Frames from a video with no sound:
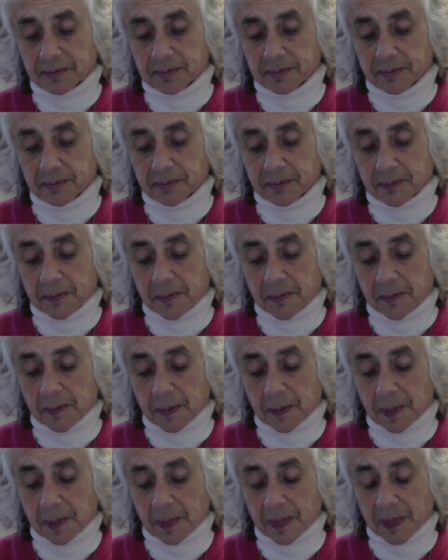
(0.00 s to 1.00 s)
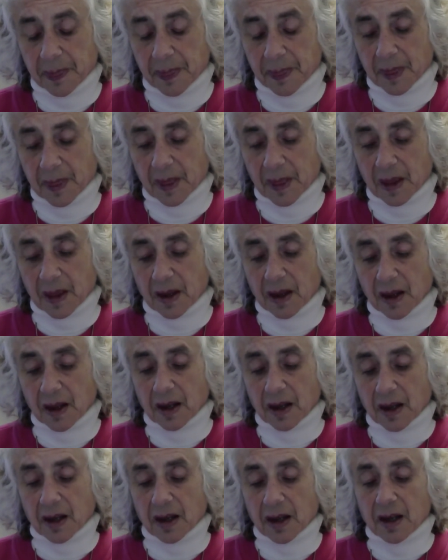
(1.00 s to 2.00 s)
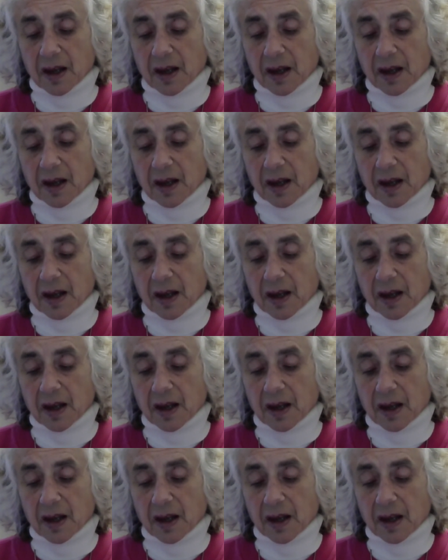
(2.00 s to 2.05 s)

No one is speaking in this clip.